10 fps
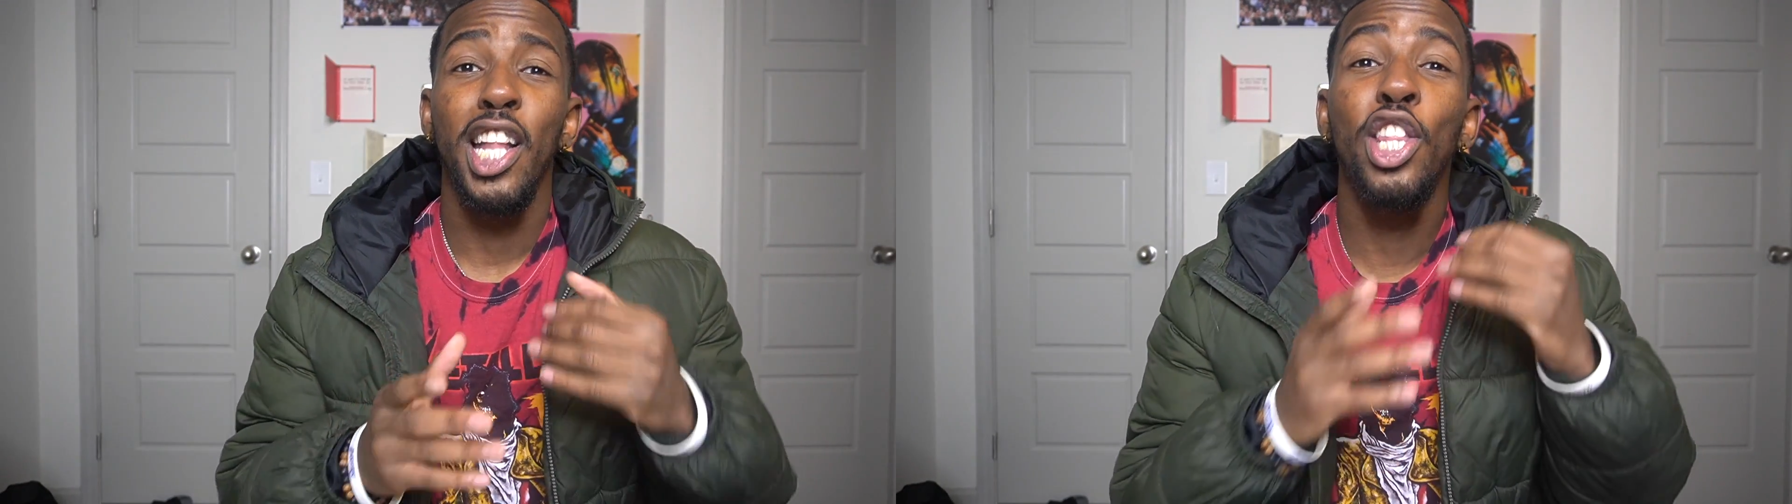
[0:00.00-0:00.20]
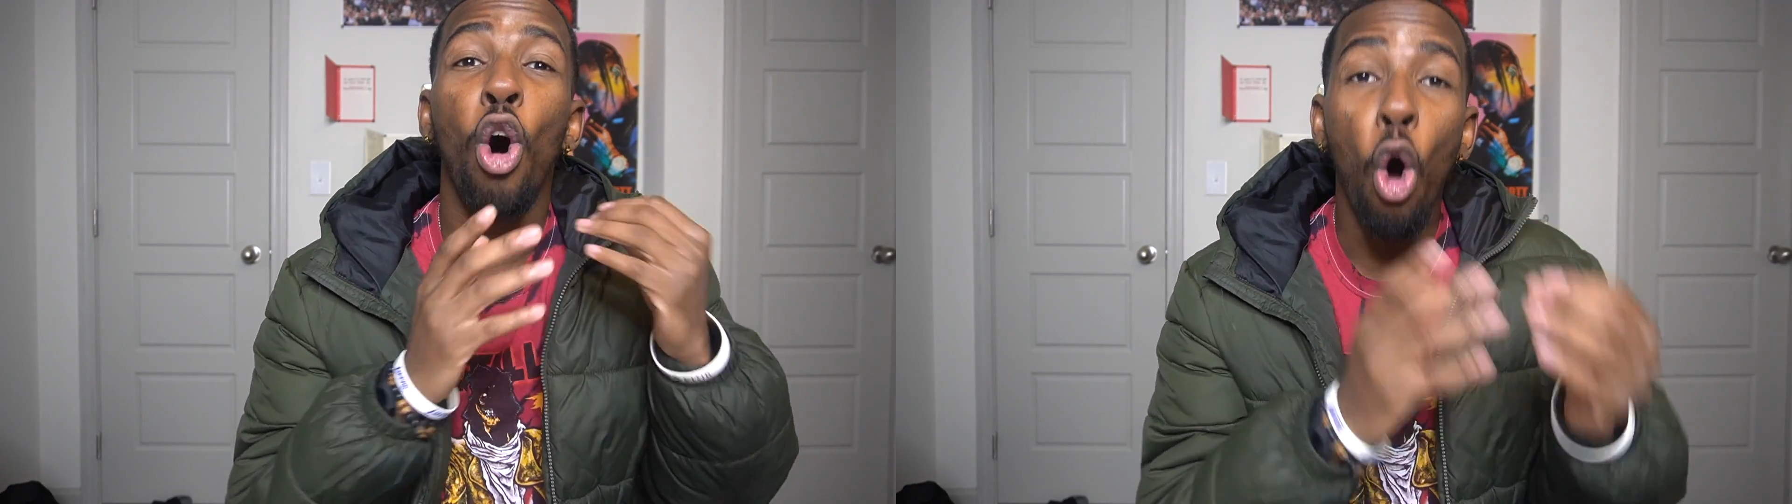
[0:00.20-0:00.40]

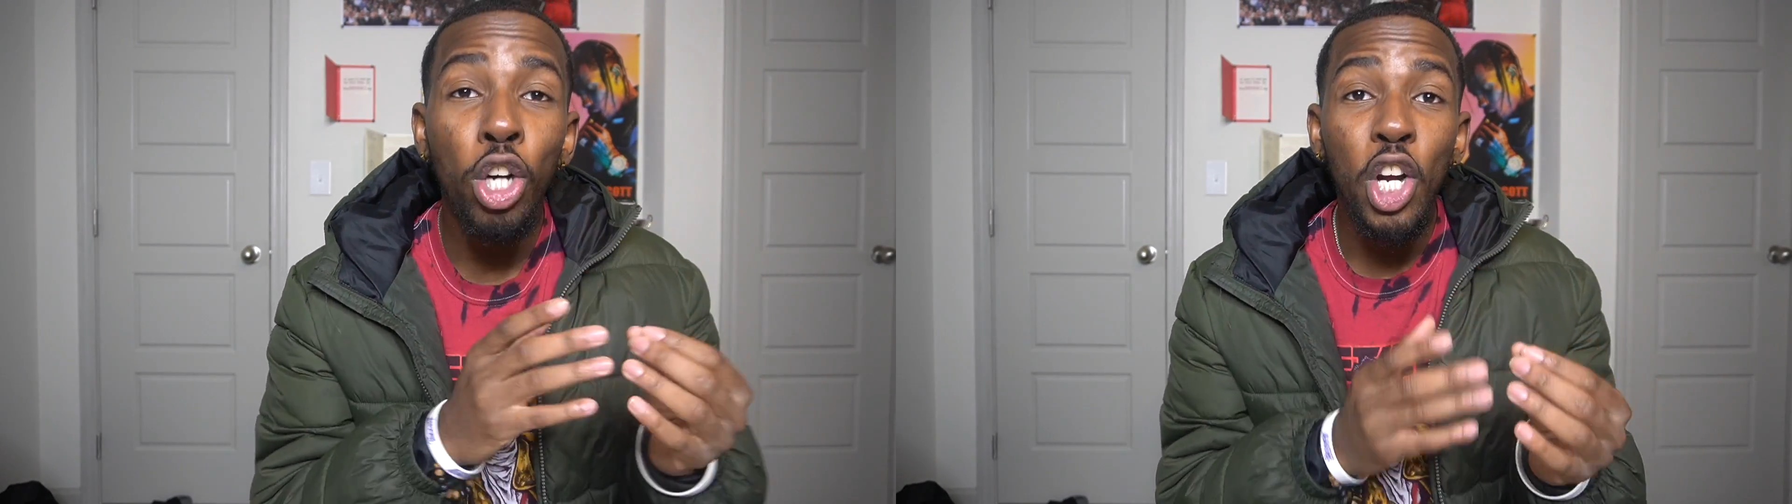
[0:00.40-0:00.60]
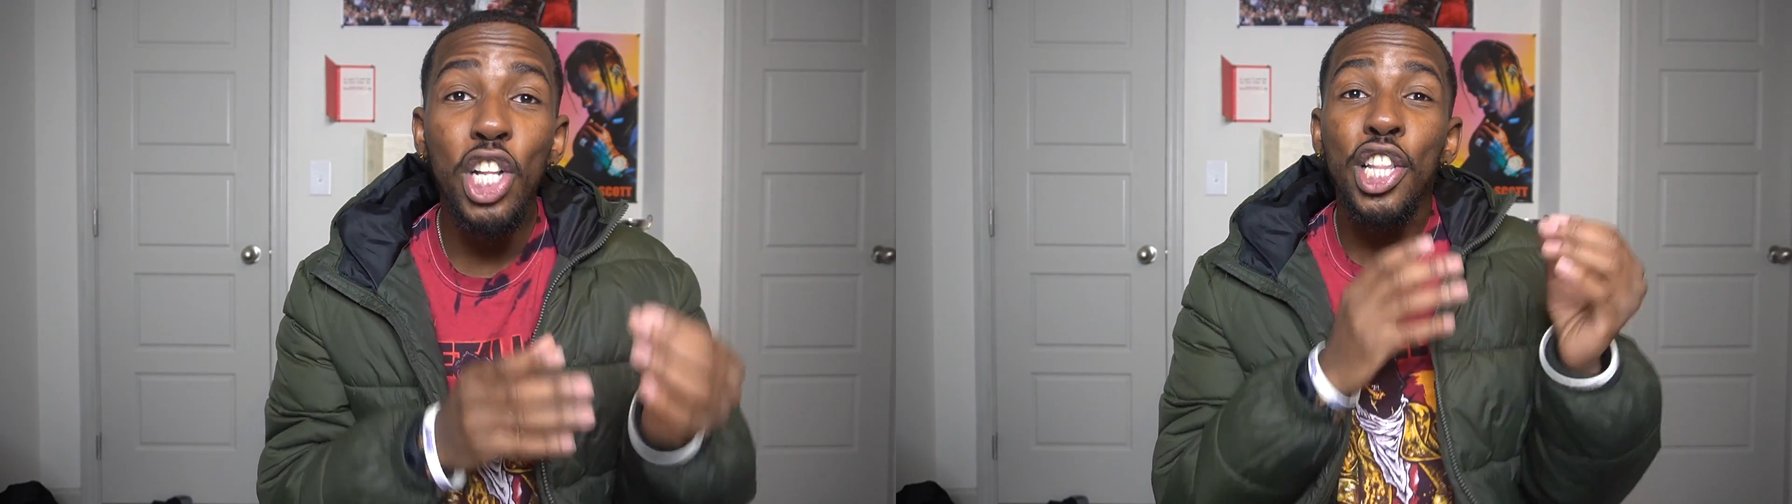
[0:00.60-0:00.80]
the
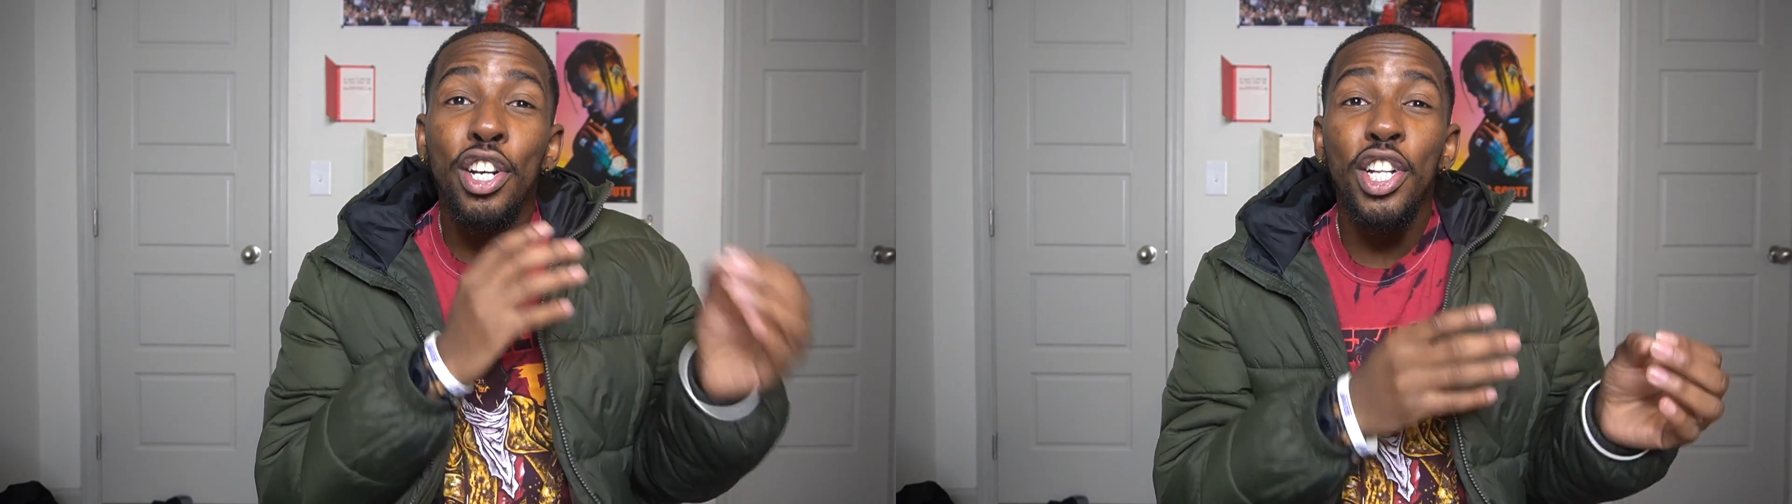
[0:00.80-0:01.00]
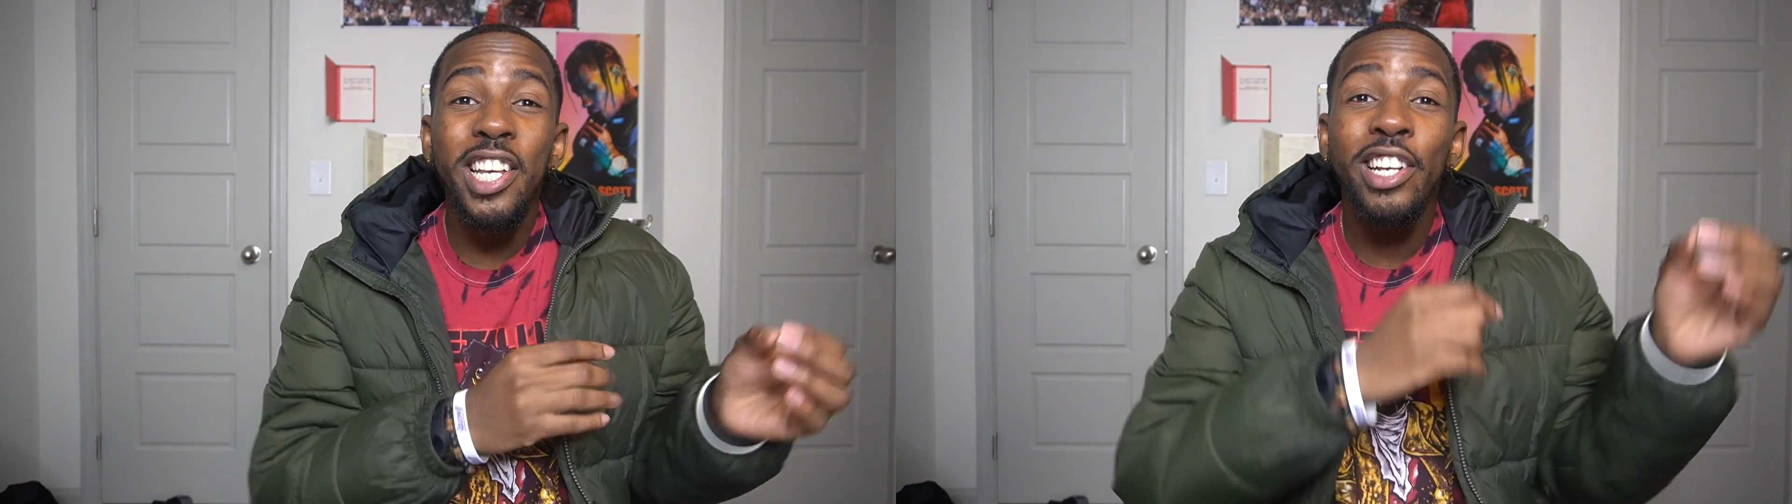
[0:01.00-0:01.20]
owner
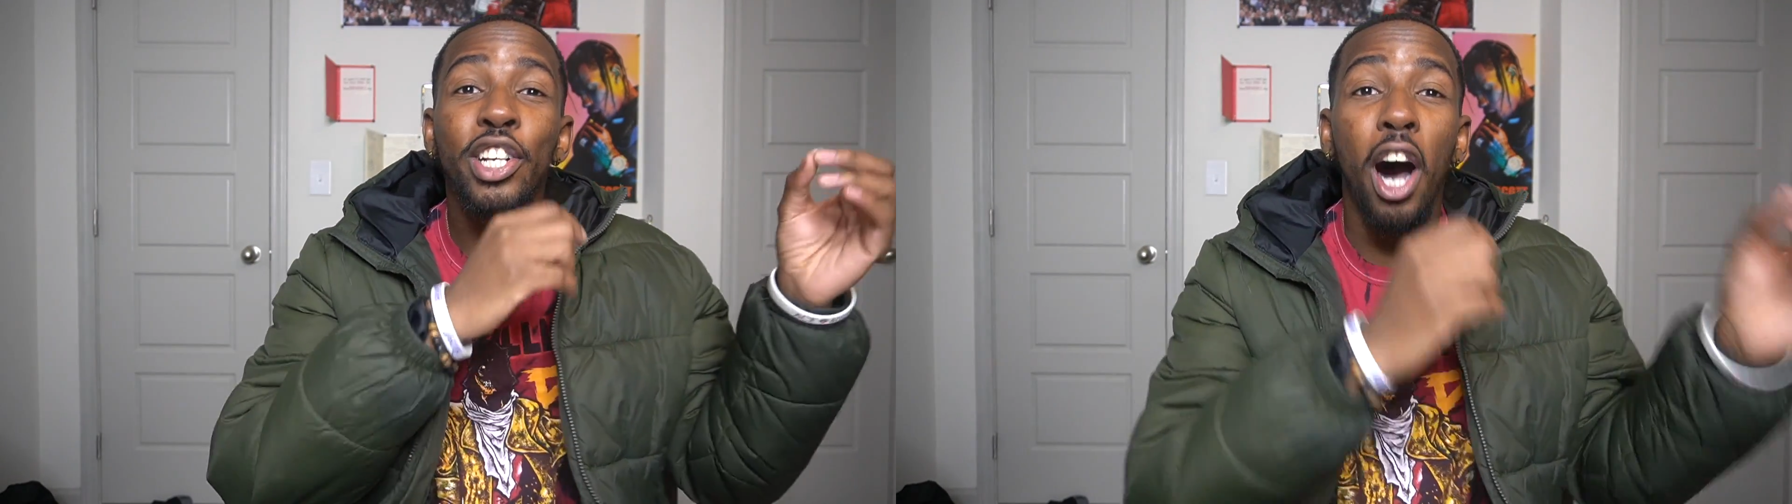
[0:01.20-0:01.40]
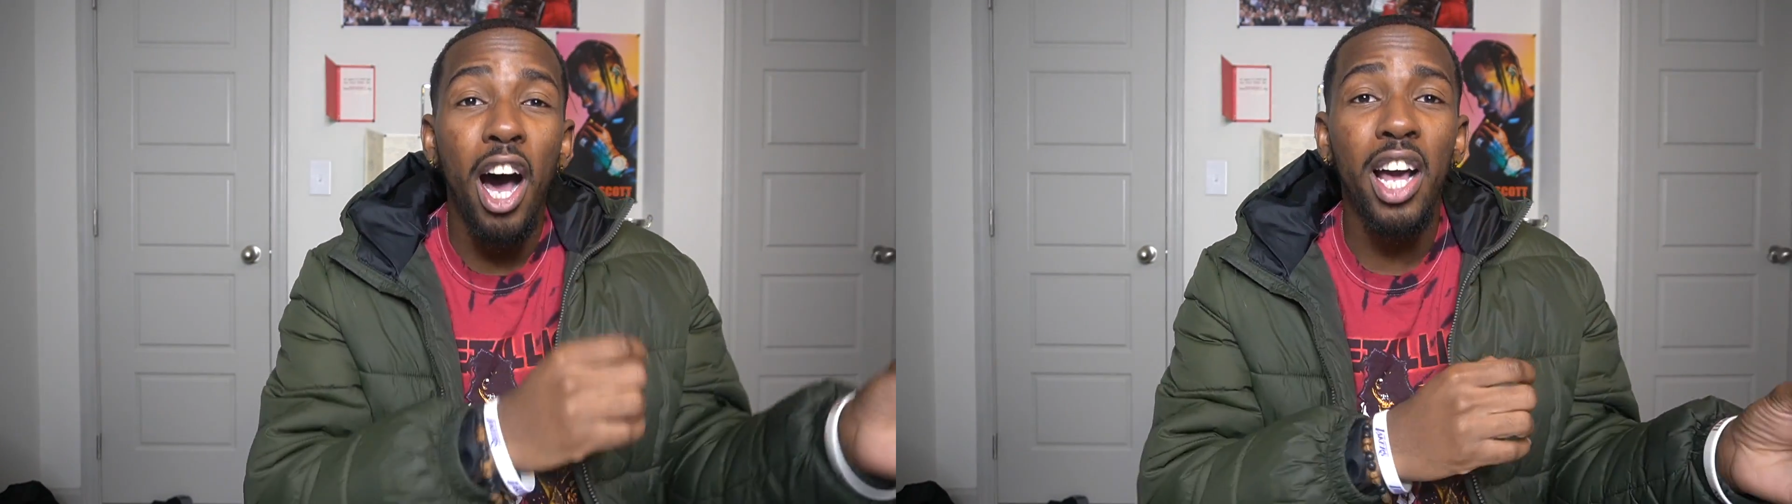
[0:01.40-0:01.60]
literally
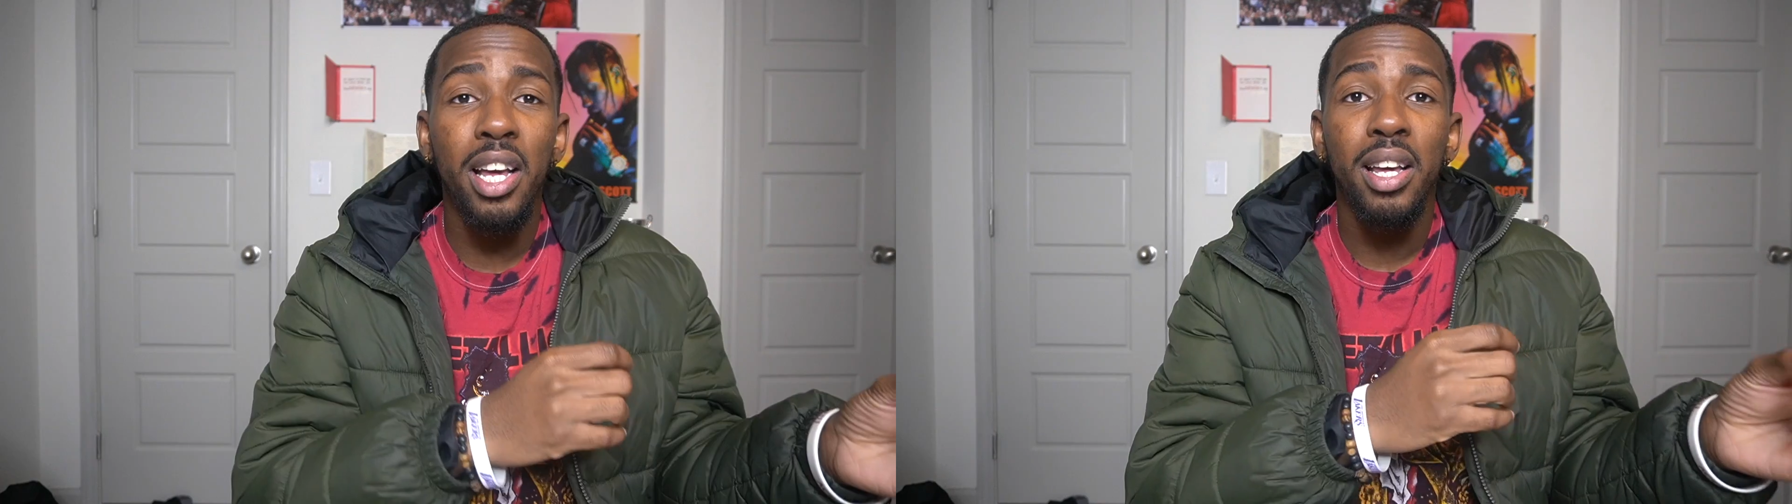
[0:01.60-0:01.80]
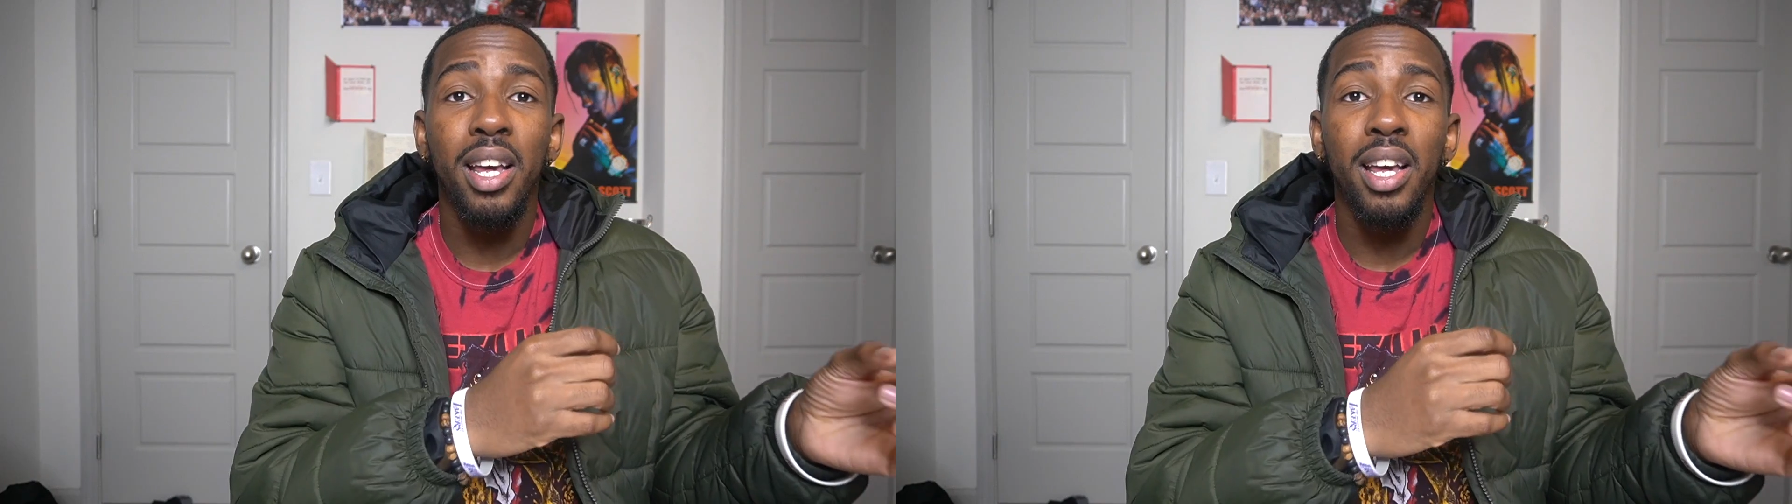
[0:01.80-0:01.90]
got